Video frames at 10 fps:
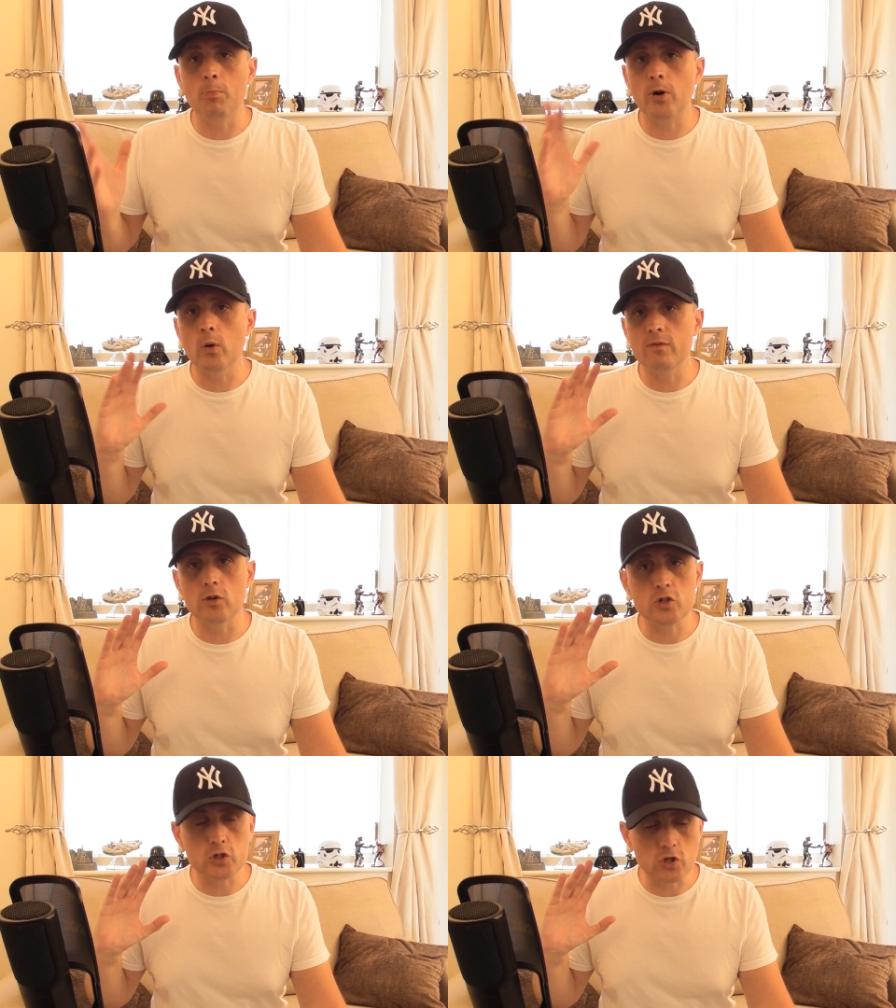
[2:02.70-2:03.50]
Pro
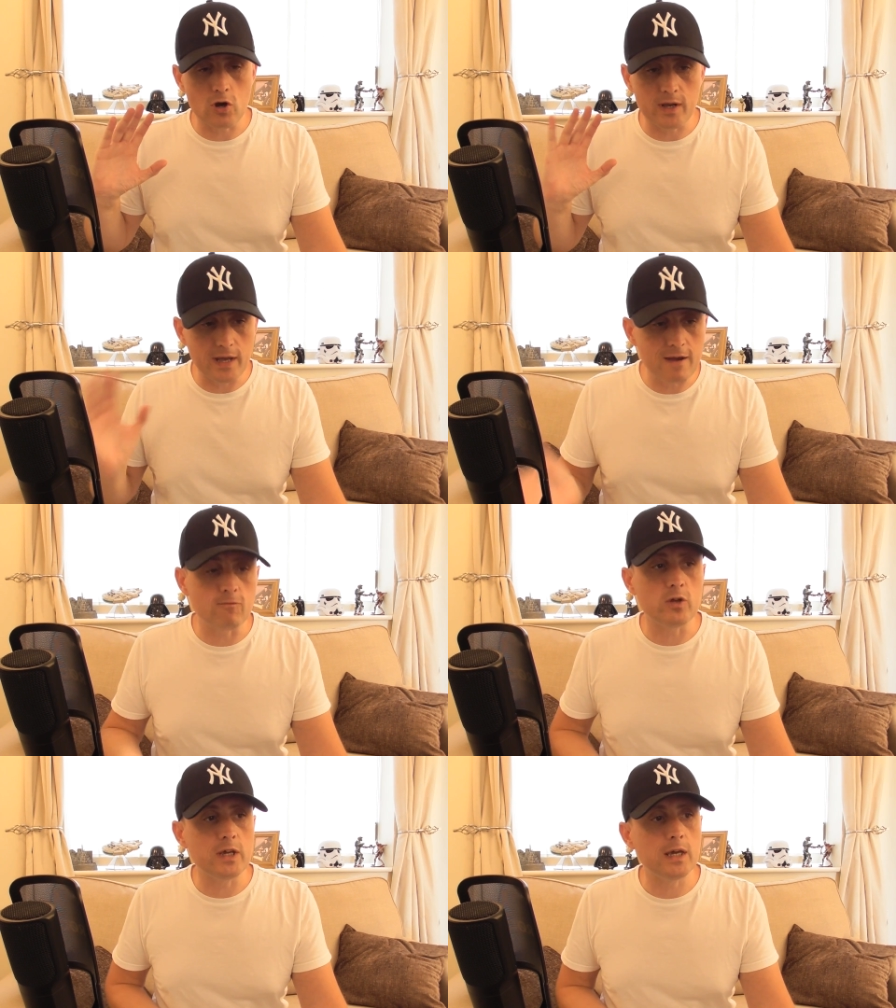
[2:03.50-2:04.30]
Evolution Soccer
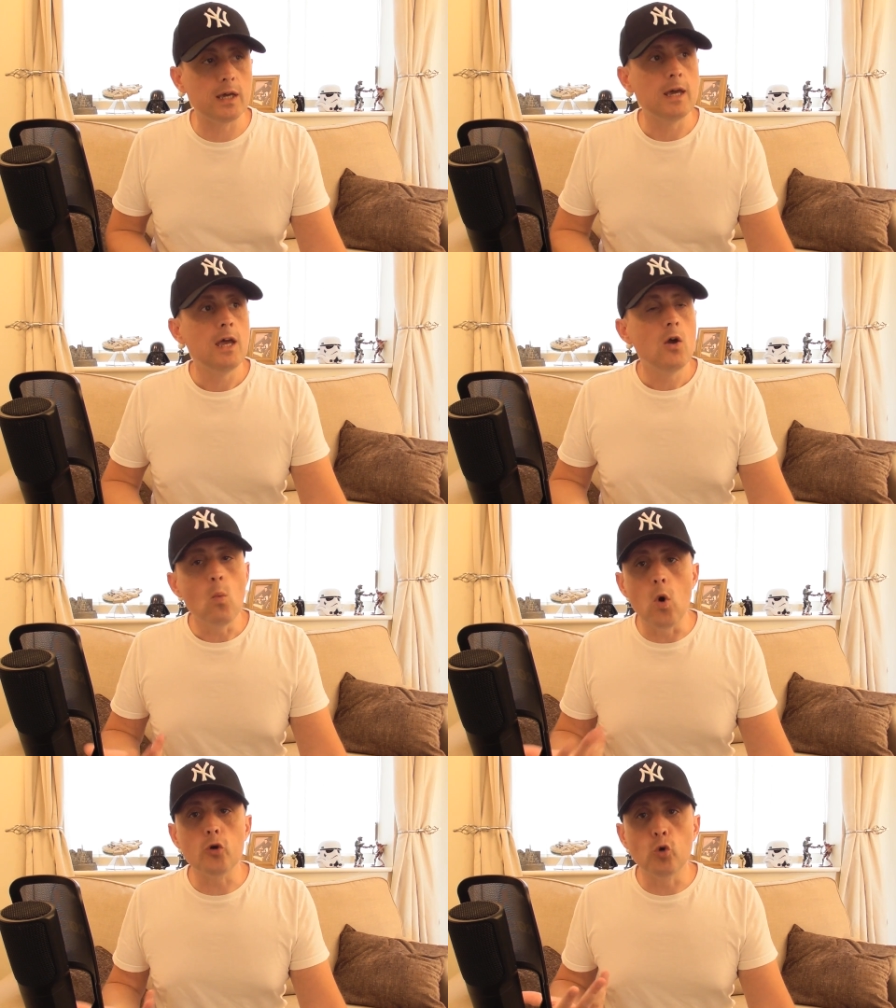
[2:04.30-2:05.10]
every year,
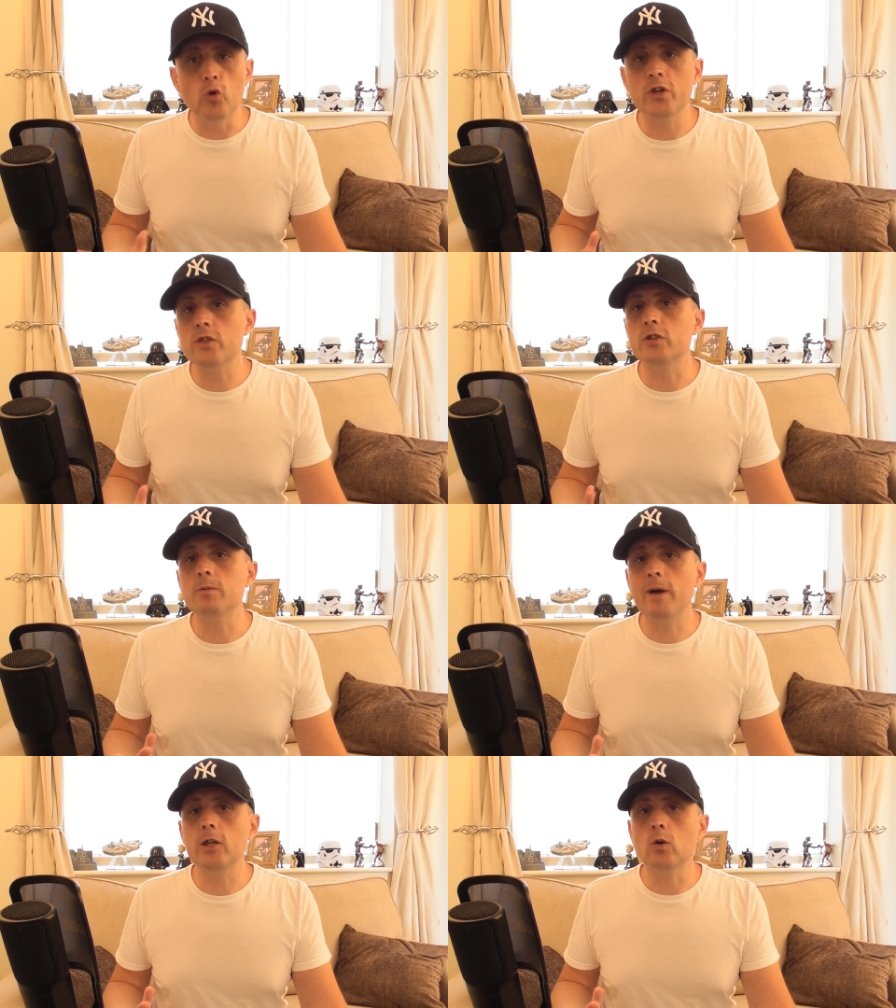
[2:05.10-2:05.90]
one or the other,
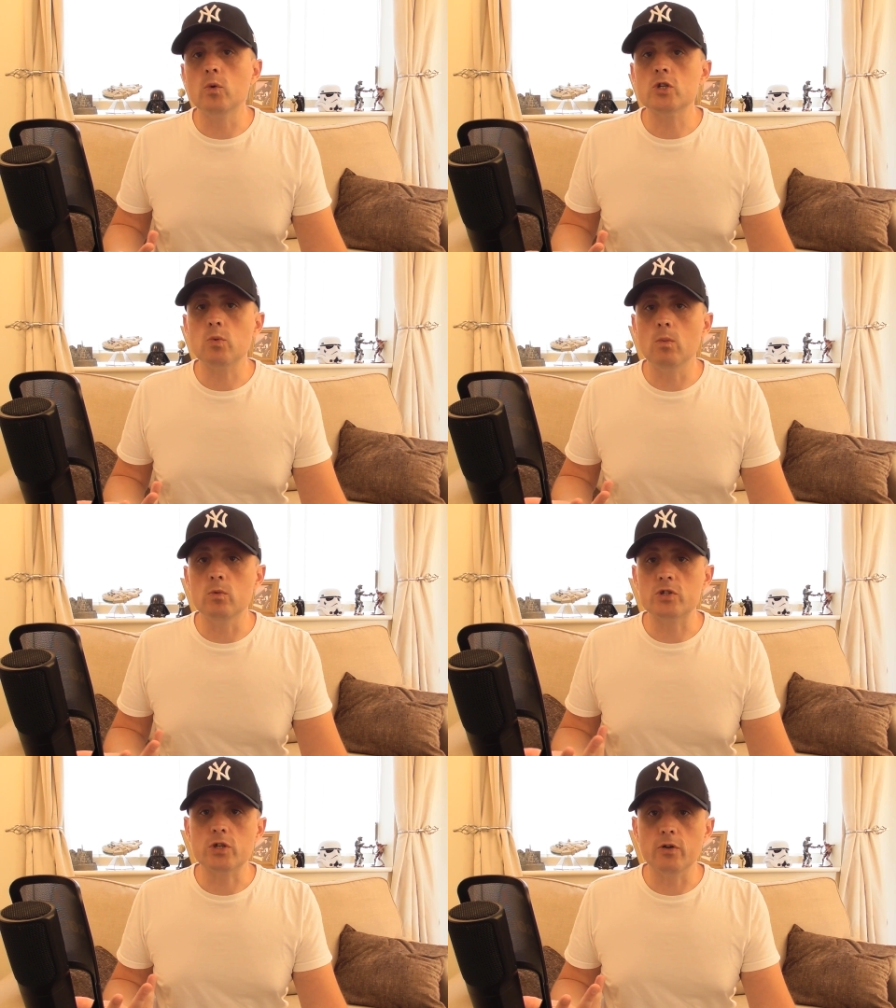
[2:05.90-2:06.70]
depending on which one
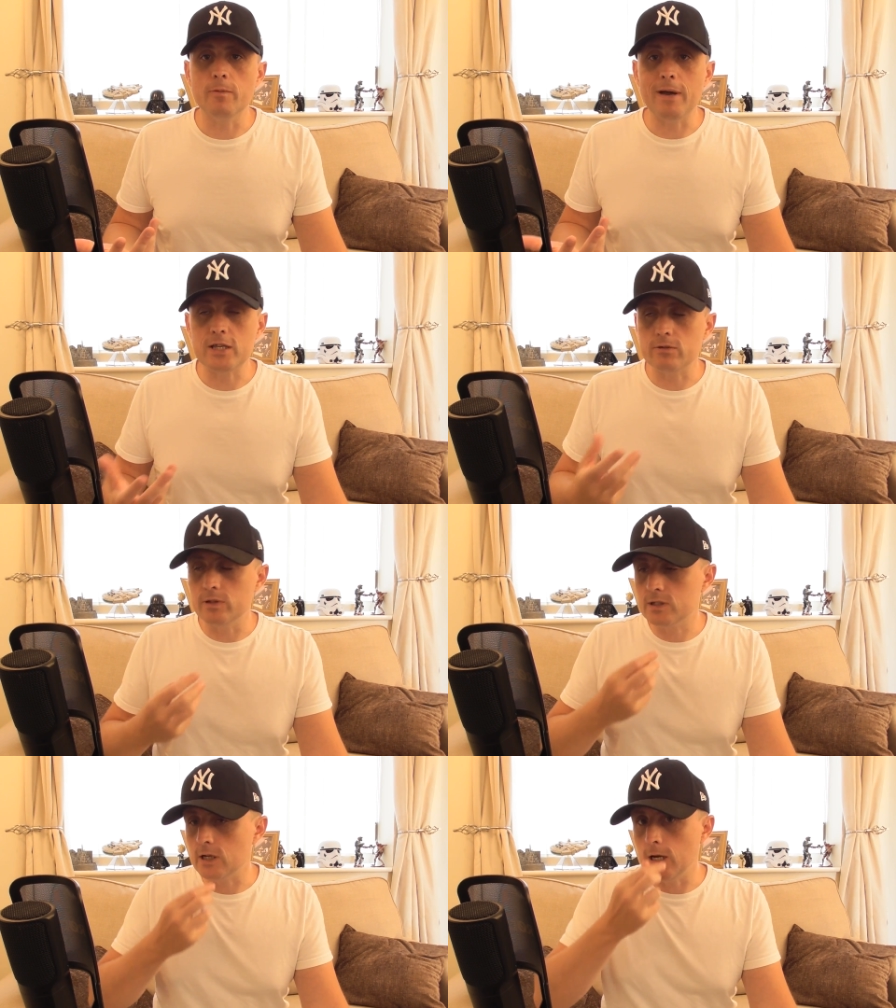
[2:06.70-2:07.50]
was sort of the better at
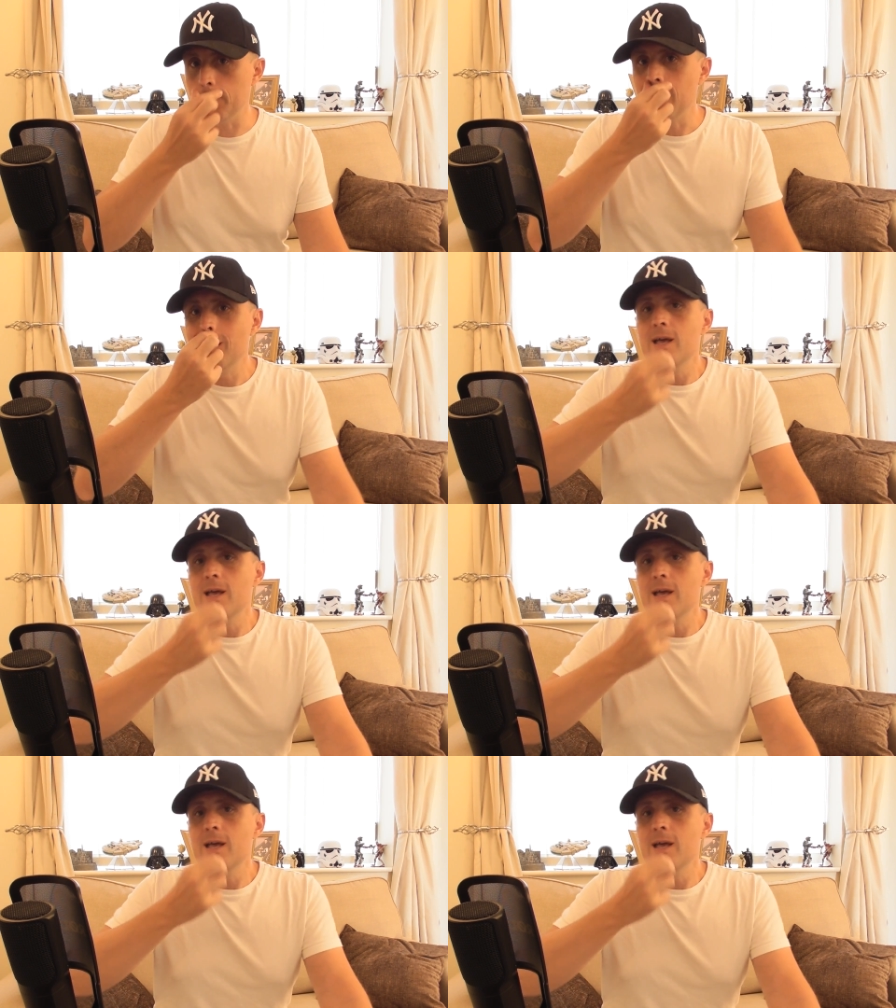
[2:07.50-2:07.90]
the time.